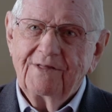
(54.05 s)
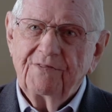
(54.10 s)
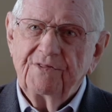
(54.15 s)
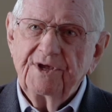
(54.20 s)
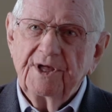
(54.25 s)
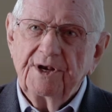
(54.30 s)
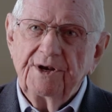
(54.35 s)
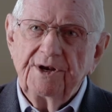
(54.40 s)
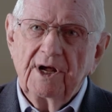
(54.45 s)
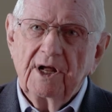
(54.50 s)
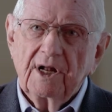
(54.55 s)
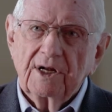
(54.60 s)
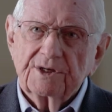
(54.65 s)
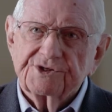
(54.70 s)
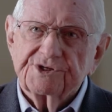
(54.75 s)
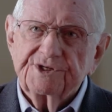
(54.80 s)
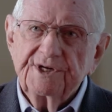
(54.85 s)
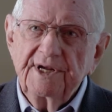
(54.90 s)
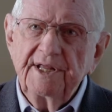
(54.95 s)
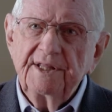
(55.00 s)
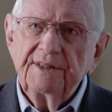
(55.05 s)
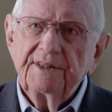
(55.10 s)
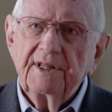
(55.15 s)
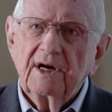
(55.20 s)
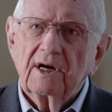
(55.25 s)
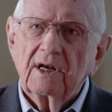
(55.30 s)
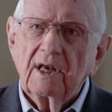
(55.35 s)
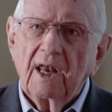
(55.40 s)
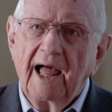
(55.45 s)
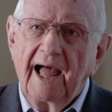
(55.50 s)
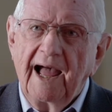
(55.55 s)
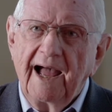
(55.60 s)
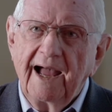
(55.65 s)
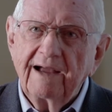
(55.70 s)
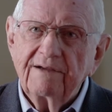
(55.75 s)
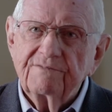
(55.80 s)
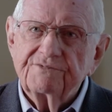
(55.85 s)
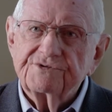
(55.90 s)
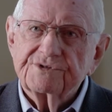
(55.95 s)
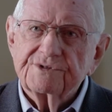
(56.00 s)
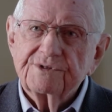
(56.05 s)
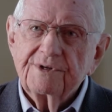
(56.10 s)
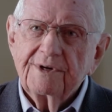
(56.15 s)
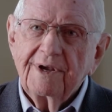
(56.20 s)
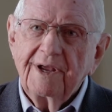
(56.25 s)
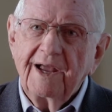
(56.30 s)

The adults in their lives